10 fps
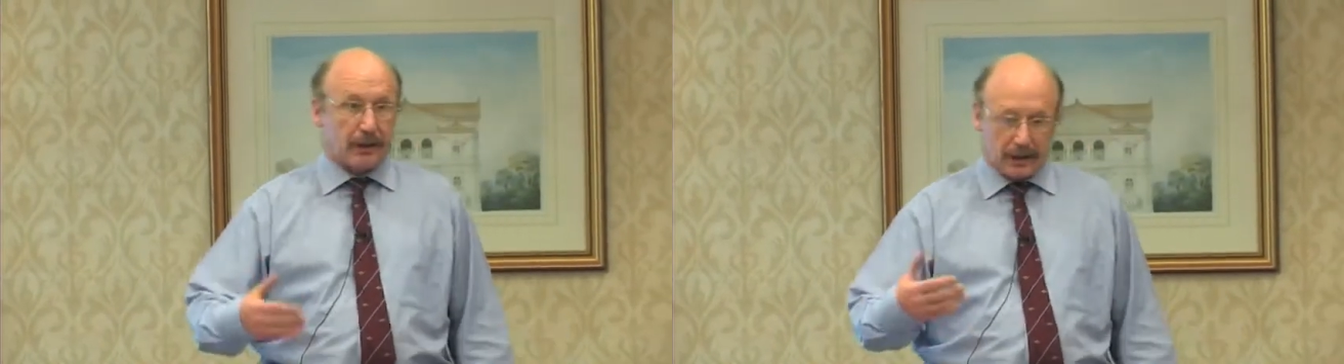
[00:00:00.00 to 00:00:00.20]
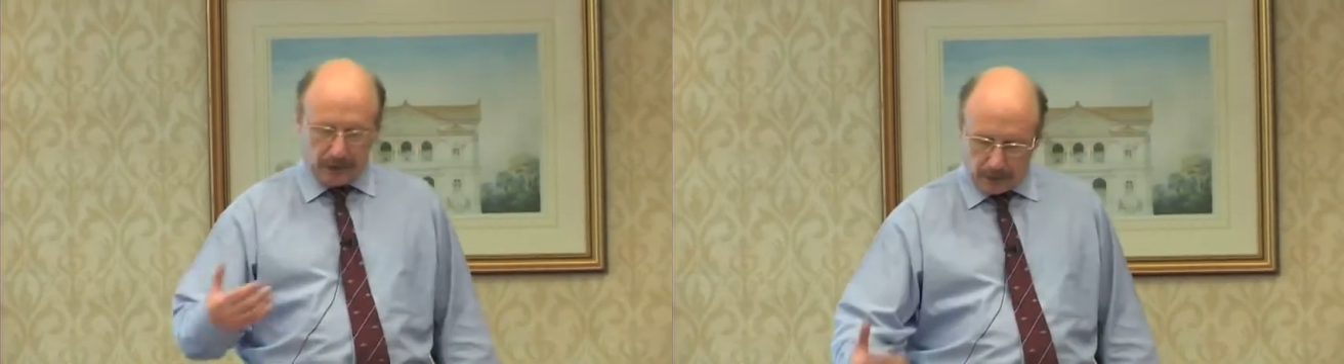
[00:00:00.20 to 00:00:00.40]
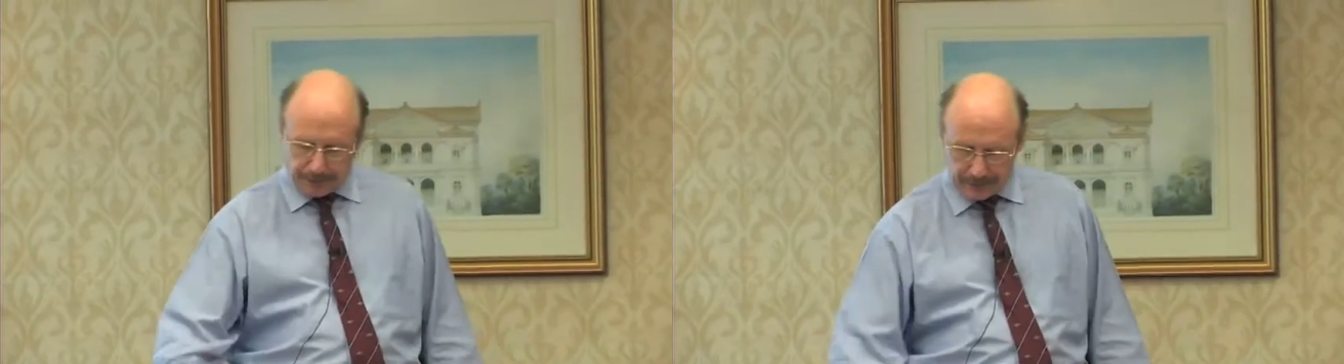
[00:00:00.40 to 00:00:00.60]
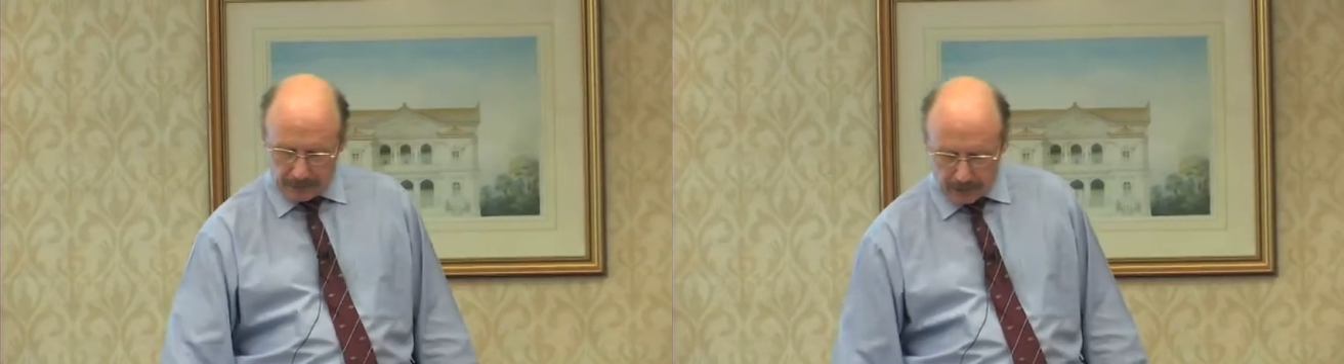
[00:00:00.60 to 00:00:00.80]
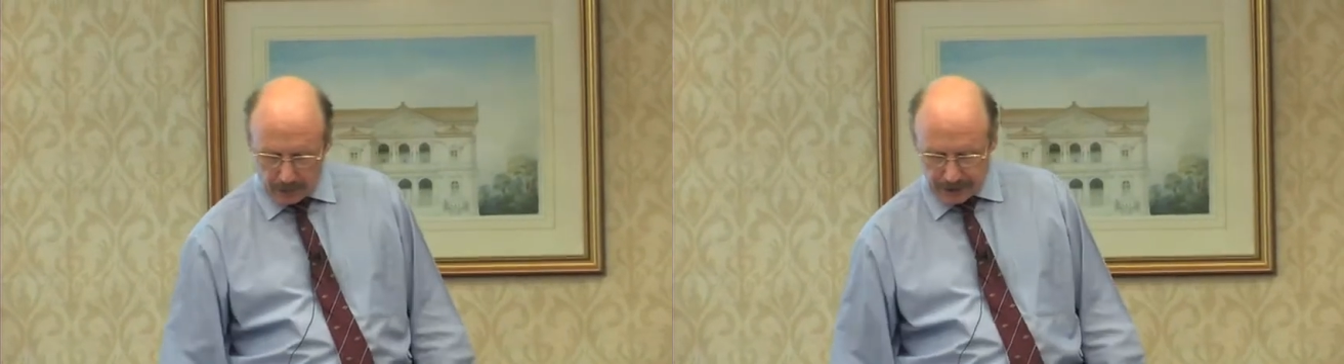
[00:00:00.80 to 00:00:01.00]
You can do
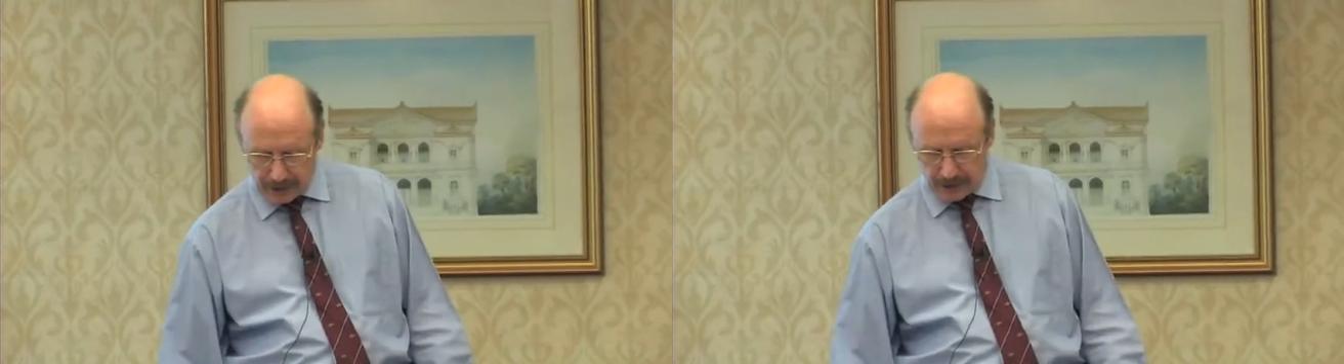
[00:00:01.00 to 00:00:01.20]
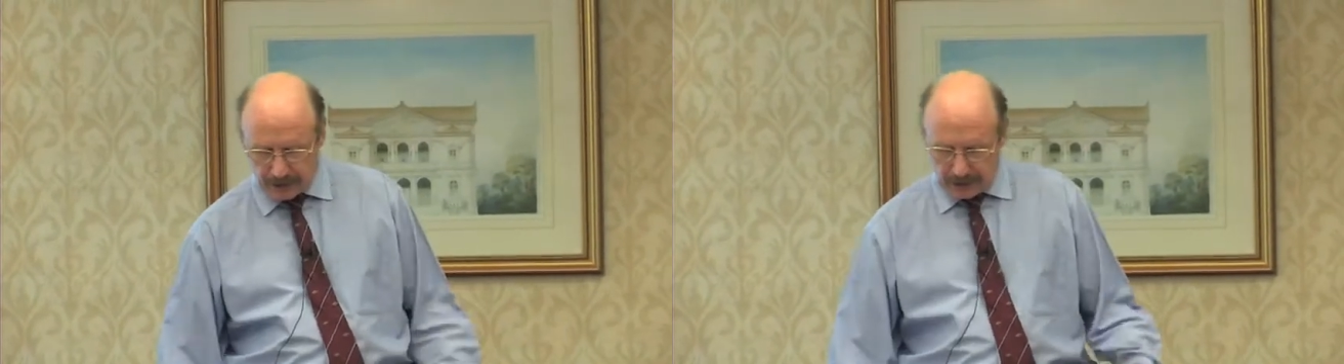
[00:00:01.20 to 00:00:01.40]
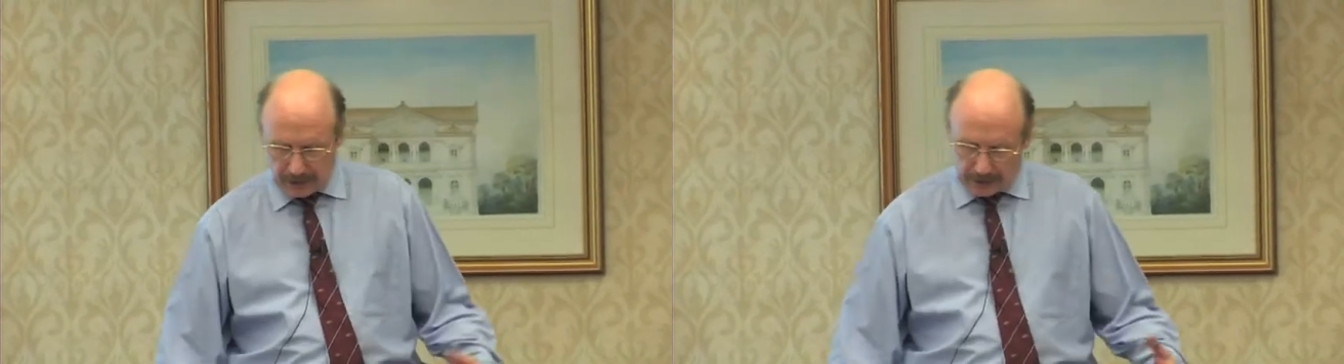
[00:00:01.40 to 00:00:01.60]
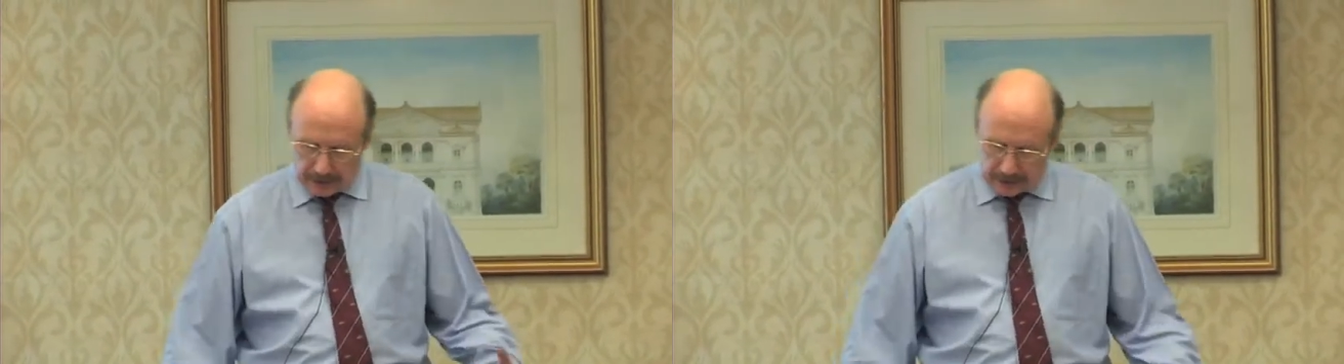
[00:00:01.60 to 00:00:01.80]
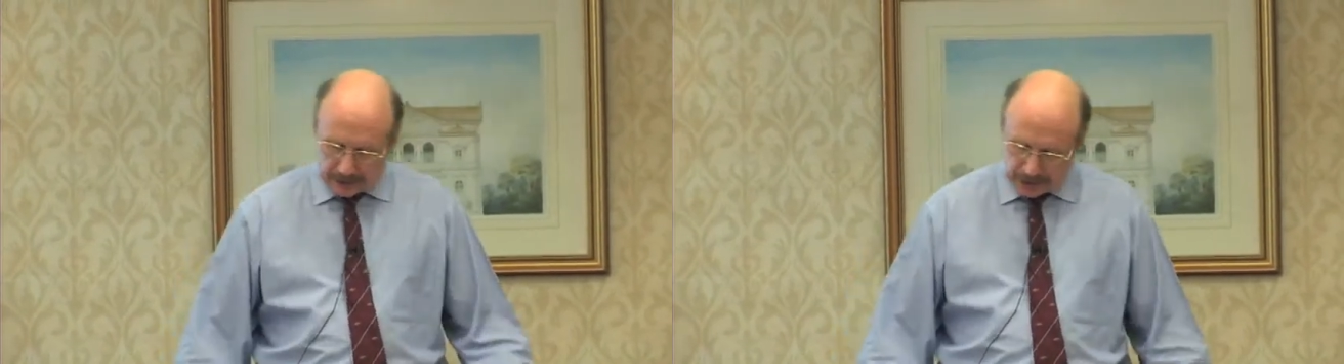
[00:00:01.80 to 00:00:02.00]
ophthalmology,
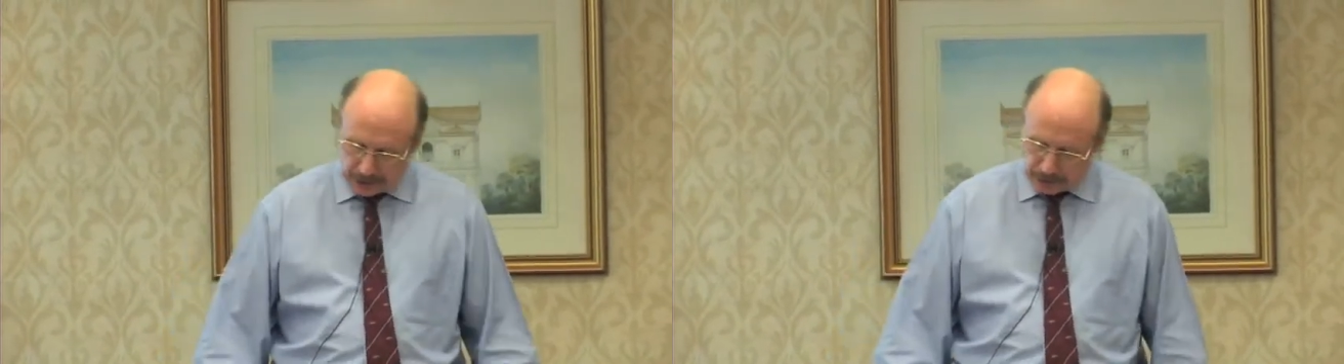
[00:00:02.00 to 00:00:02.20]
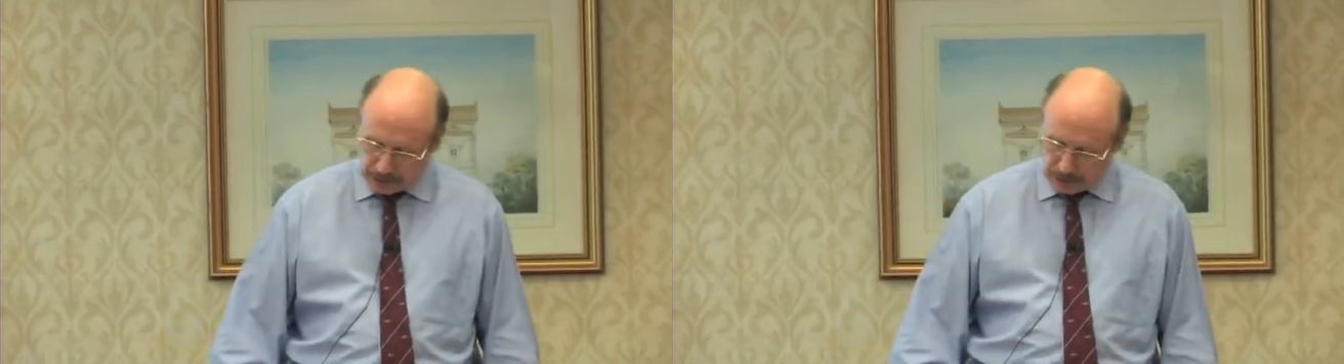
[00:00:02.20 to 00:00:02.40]
ear, nose and